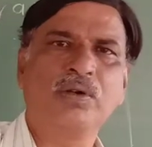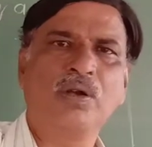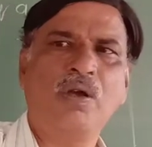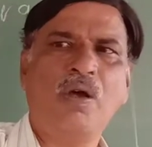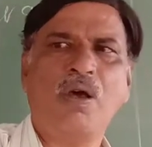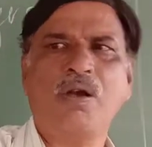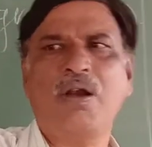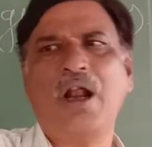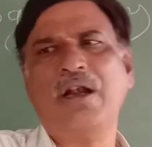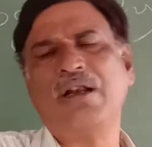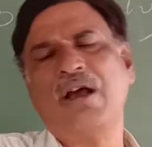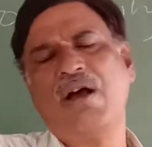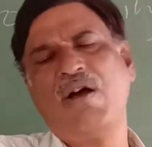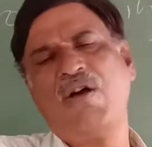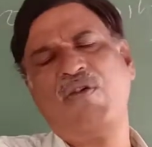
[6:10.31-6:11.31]
or data
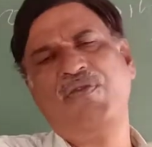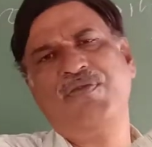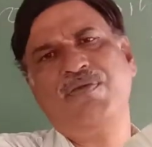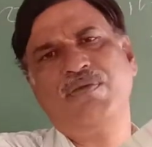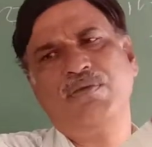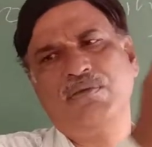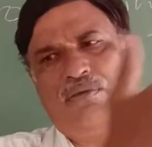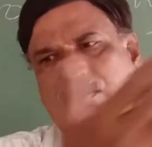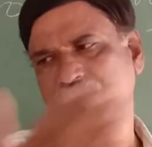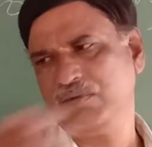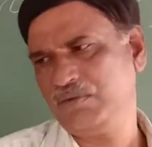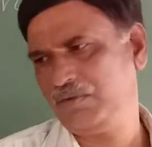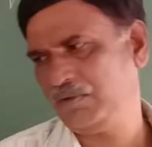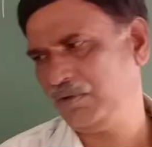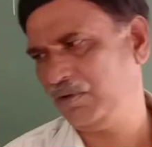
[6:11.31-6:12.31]
of
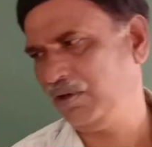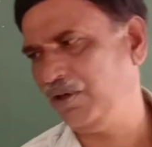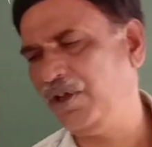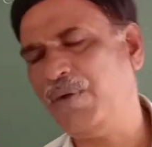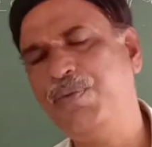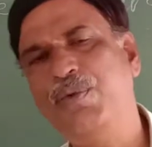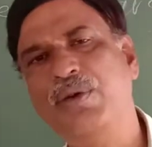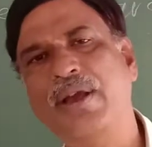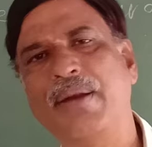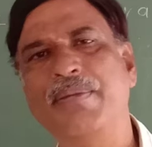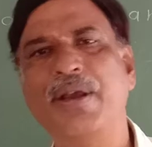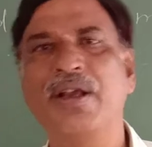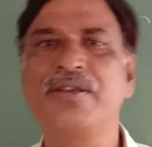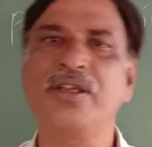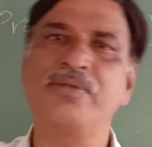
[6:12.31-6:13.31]
f2 can be
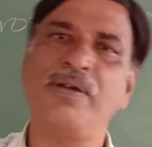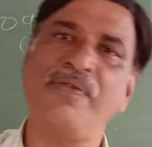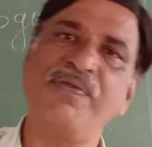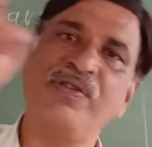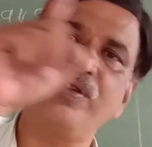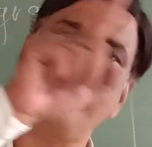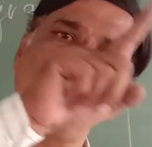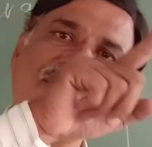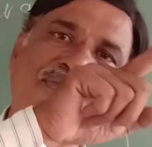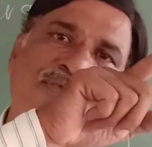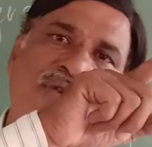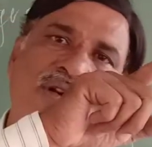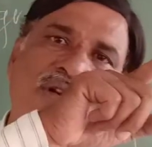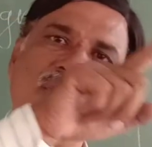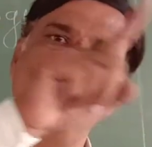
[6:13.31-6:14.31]
accessed by function
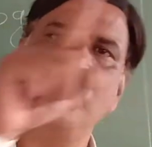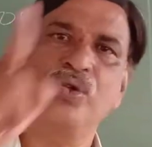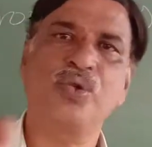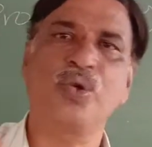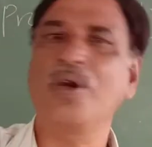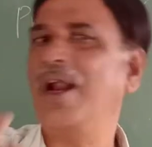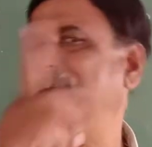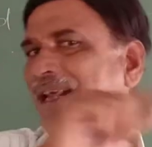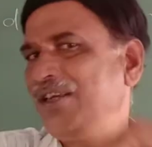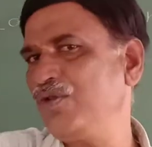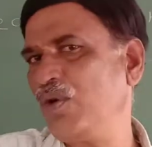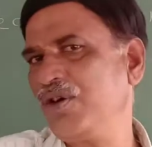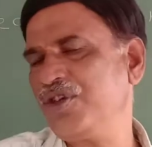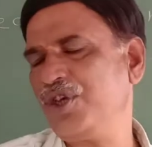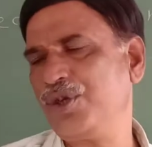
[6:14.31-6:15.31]
f1. So data is
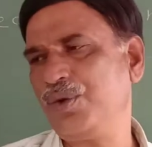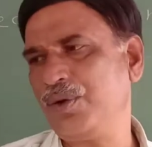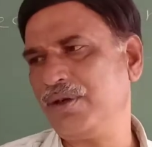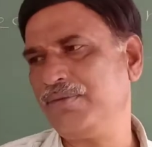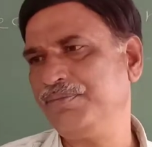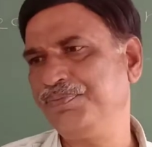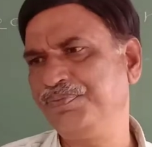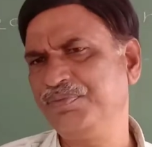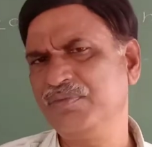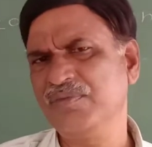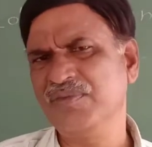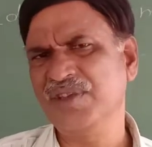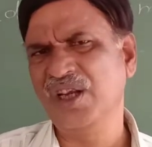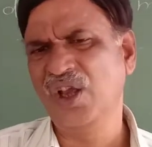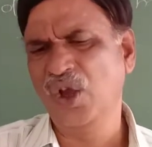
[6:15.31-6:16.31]
not secure.
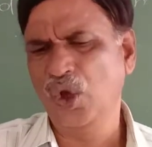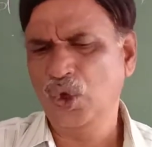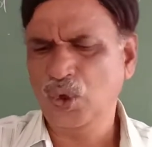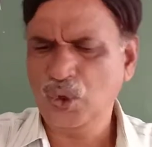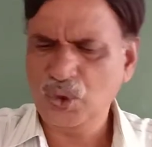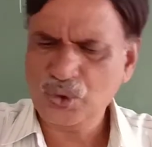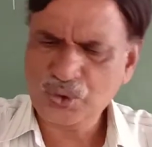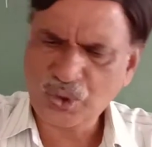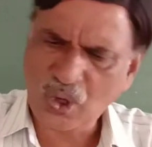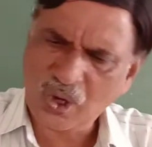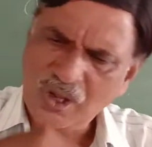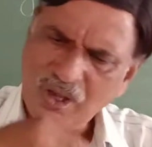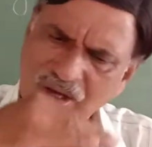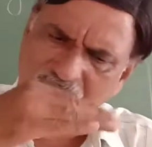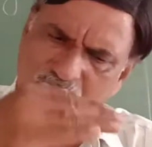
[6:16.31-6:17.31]
So
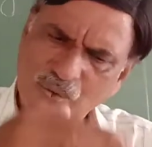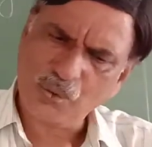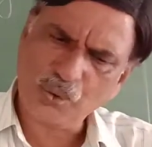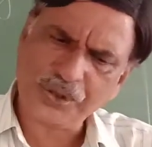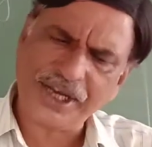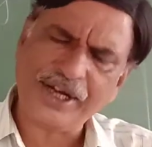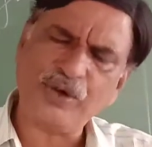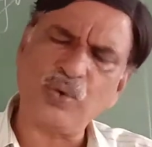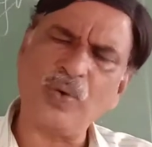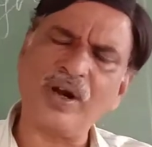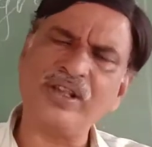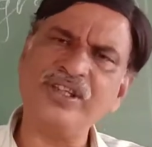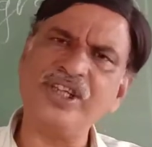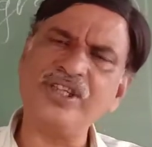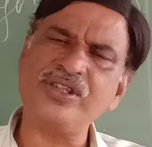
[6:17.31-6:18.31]
looking
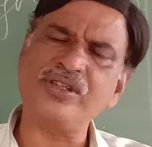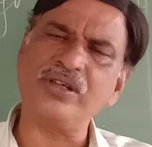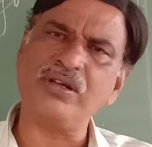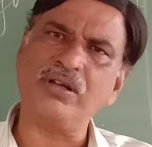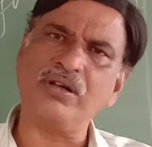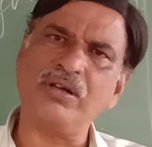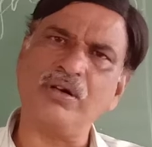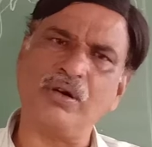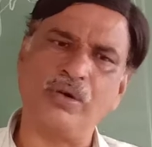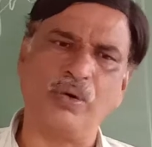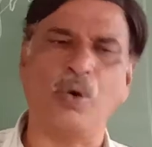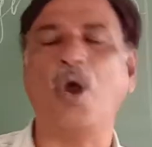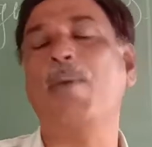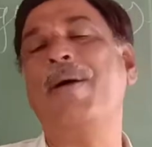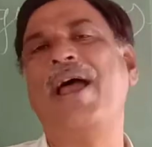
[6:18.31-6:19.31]
toward this
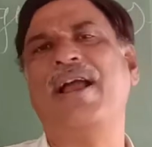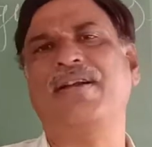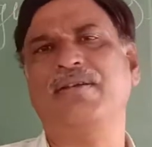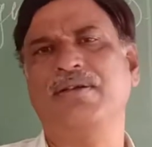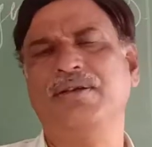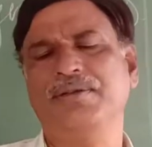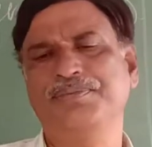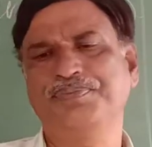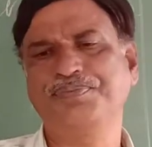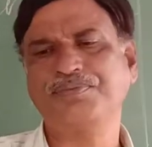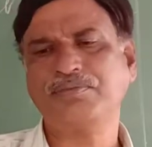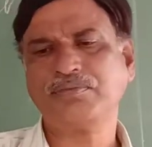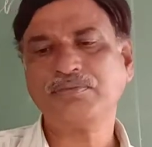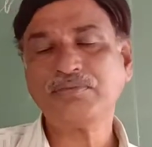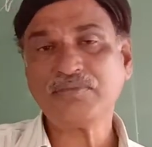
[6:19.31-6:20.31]

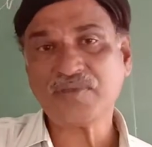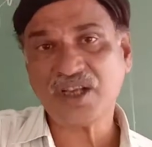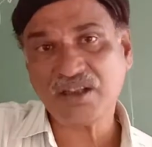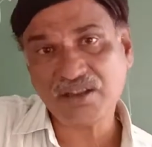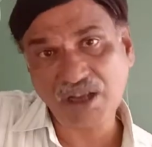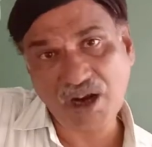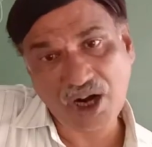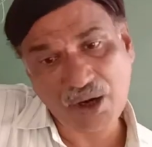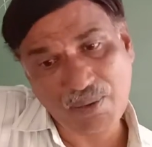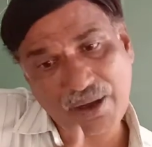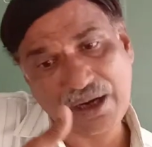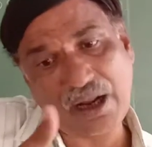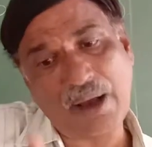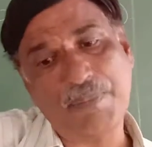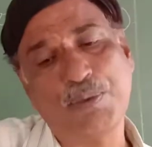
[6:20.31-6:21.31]
drawback, third one
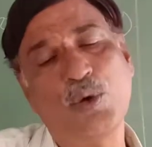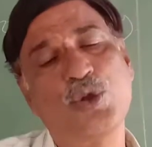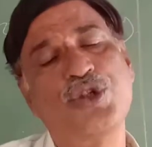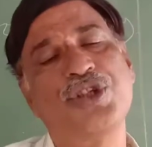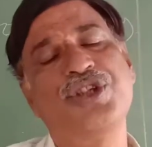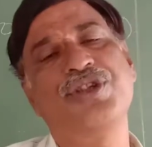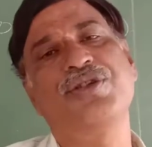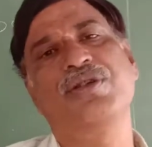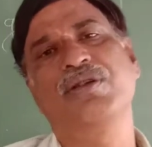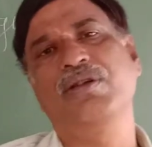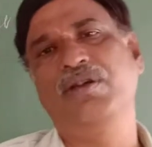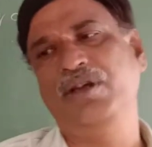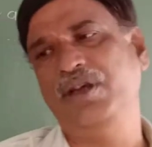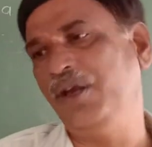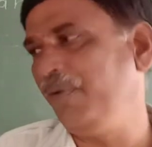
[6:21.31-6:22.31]
approach is
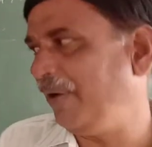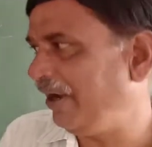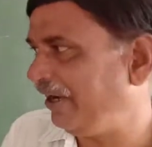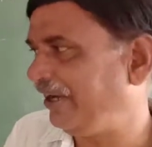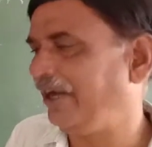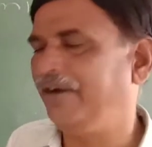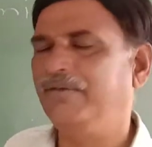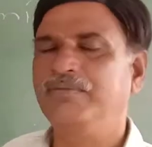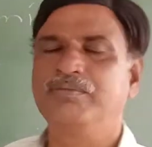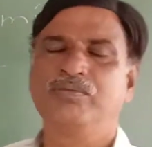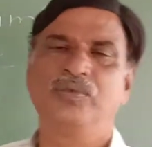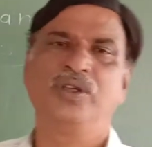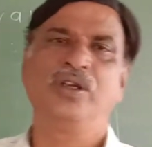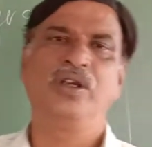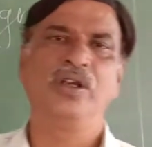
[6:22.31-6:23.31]
invented.
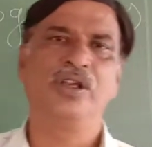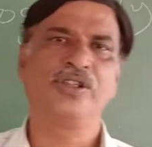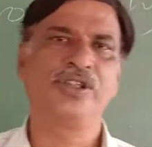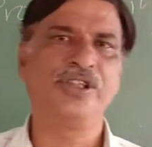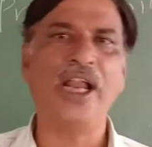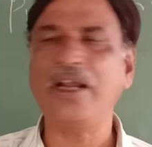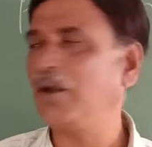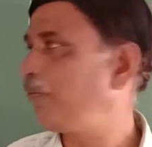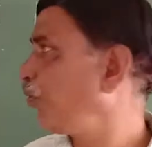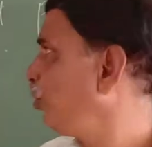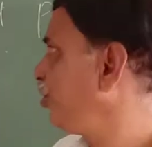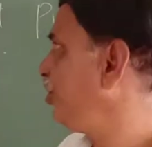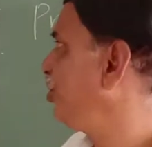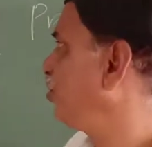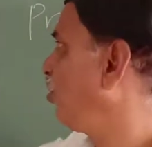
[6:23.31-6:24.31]
That
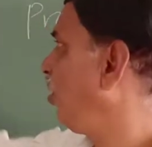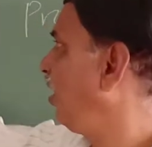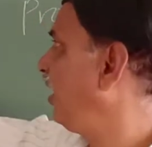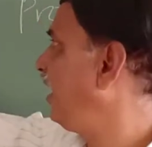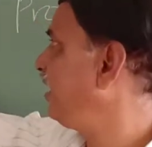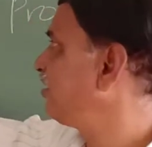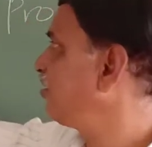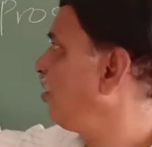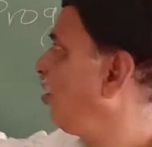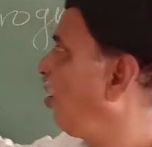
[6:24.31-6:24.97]
approach is called as